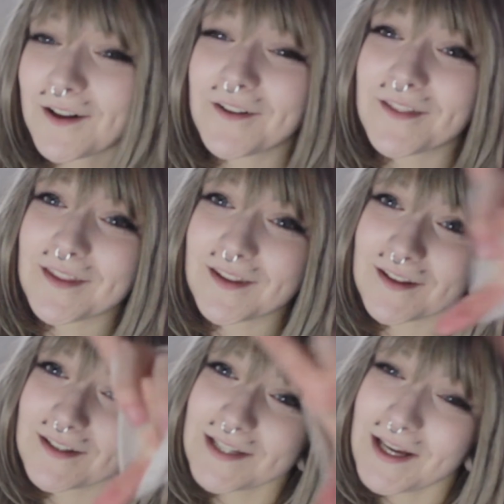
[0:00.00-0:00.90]
on
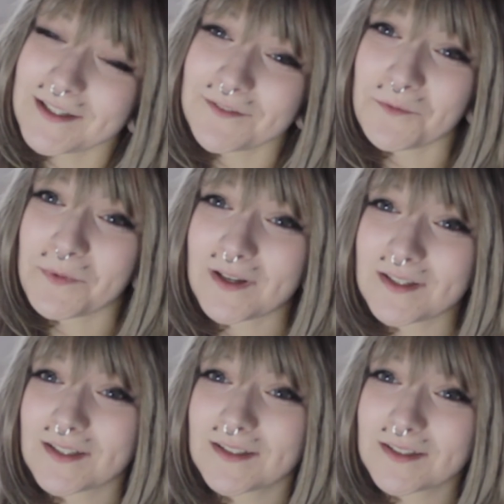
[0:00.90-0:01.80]
the, because it had different
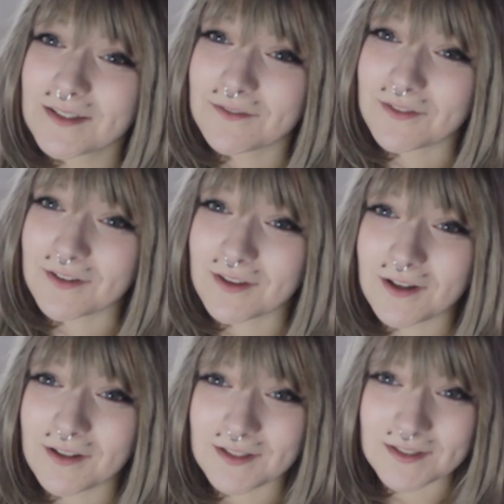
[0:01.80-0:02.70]
pictures of the
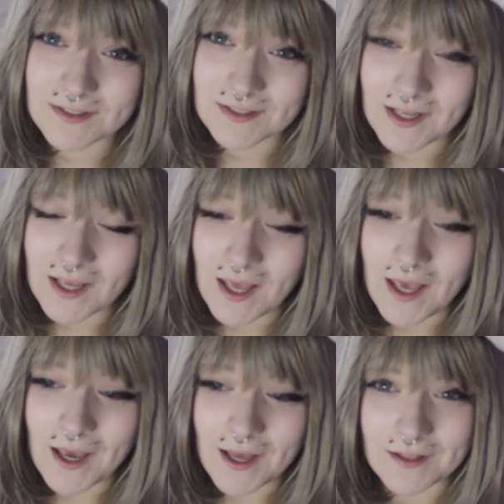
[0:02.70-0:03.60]
colours,
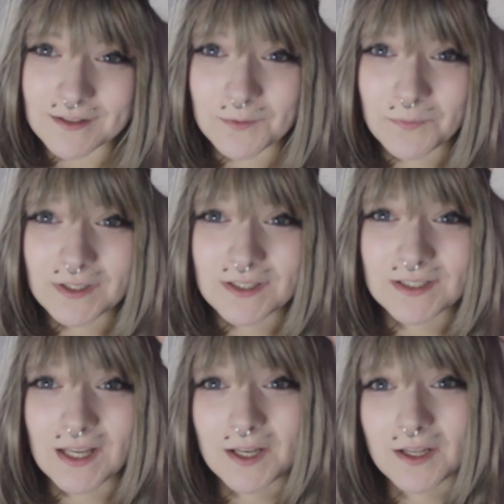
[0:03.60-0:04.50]
and some
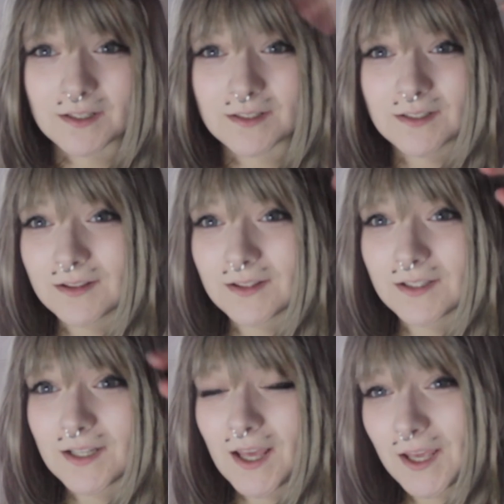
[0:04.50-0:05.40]
pictures had
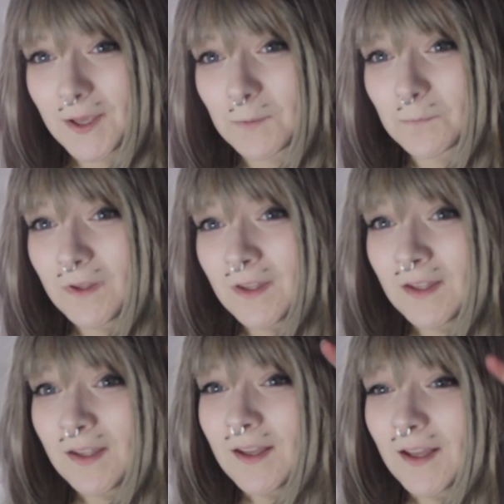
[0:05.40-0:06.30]
the name
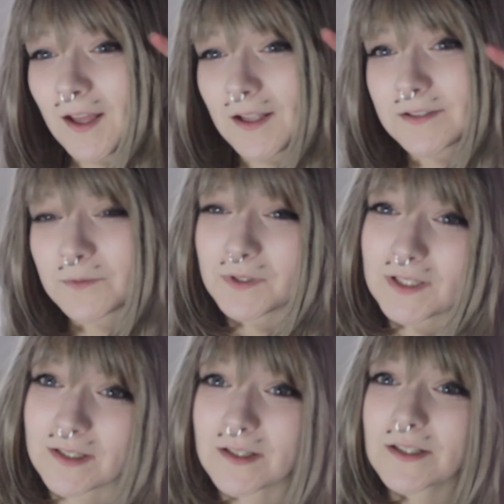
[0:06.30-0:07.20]
and some
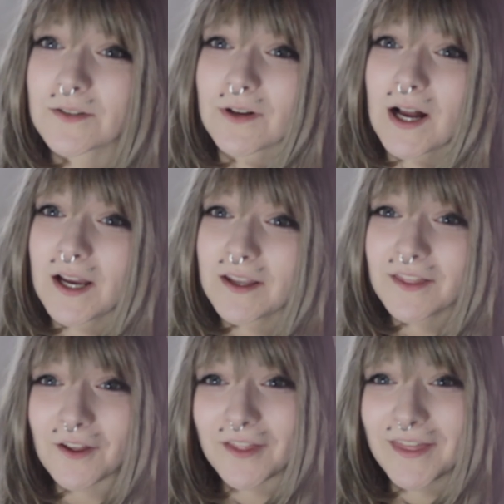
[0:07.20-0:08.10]
didn't. So I
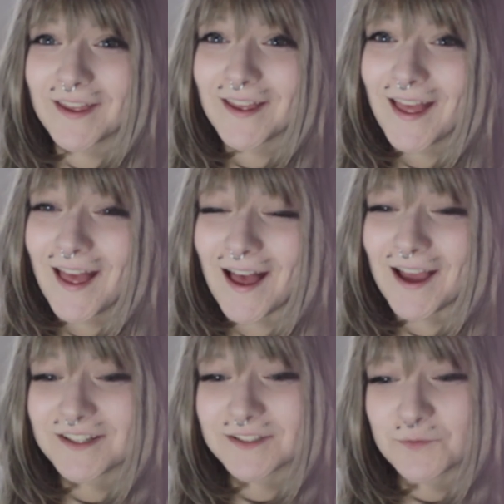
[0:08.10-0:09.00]
thought,
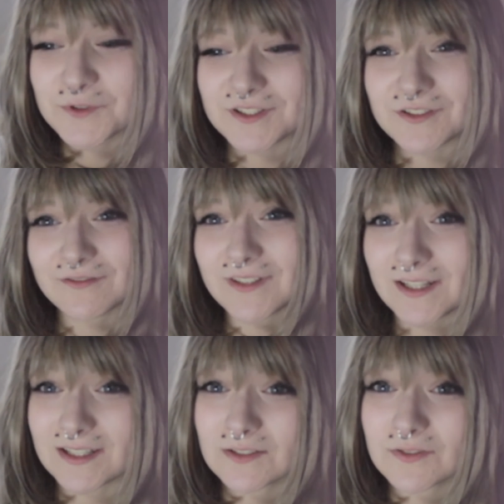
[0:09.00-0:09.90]
I just presumed
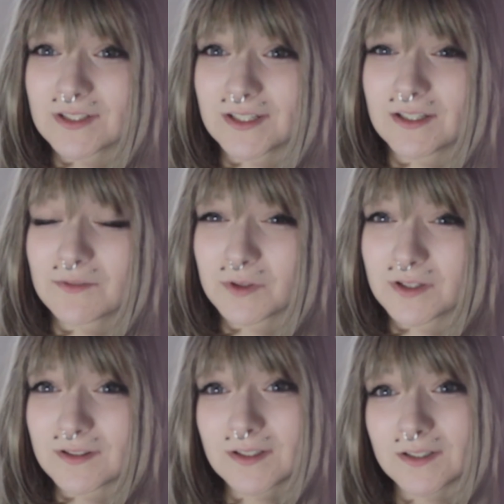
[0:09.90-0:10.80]
that this was like
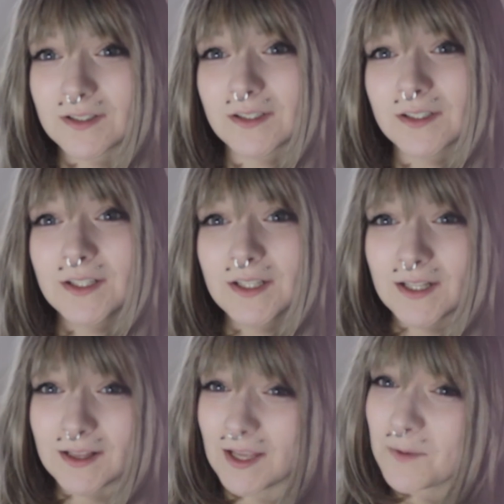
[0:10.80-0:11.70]
one of the
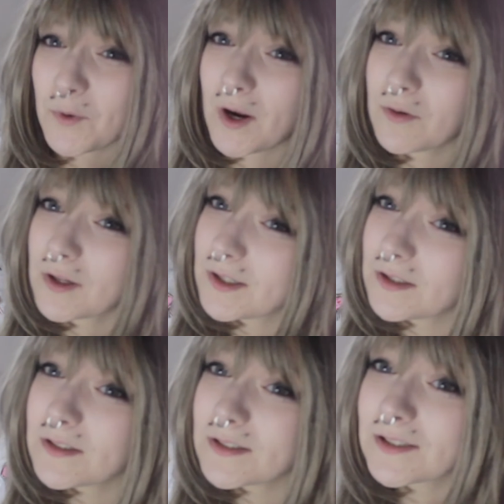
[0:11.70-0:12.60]
light brown
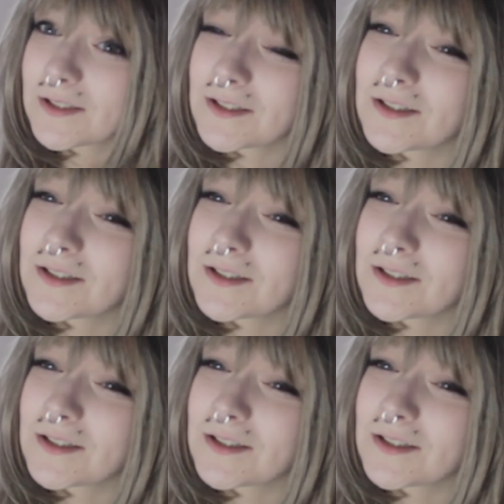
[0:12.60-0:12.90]
colours,